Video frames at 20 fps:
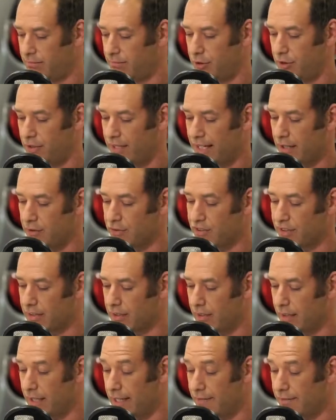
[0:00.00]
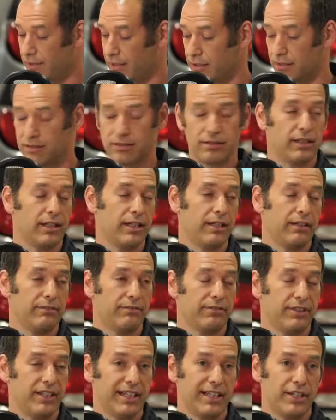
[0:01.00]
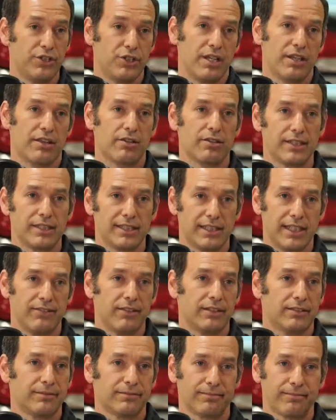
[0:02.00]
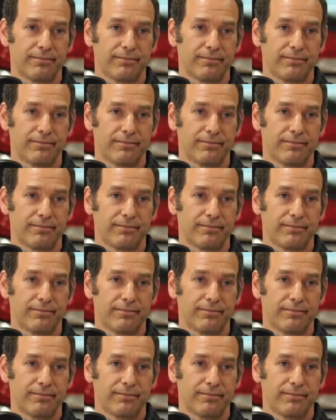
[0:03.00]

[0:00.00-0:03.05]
2011 an Infiniti G37.